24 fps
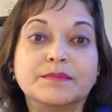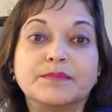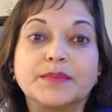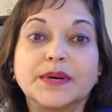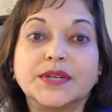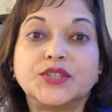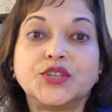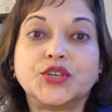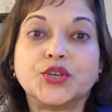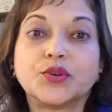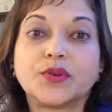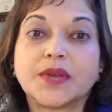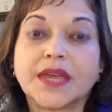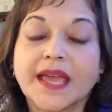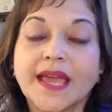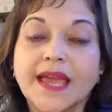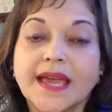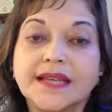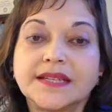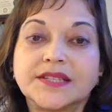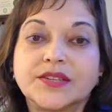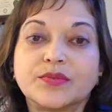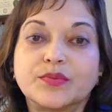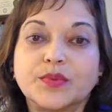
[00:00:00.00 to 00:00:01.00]
but you
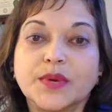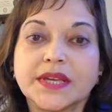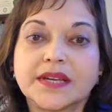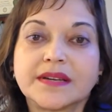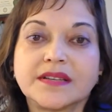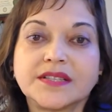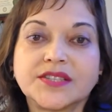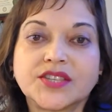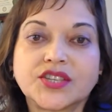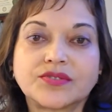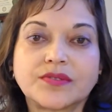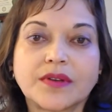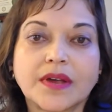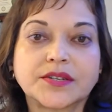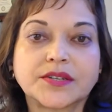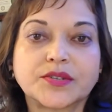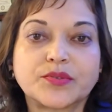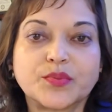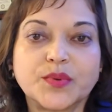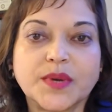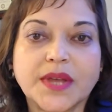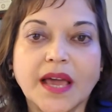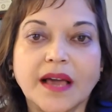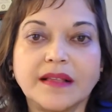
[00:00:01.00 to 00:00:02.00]
can't reconstruct
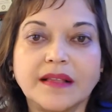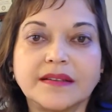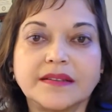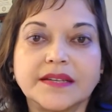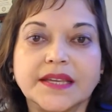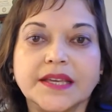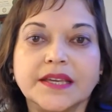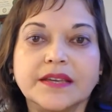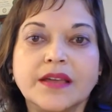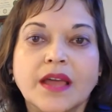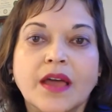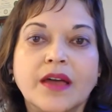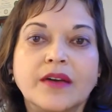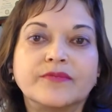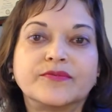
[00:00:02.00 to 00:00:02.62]
reality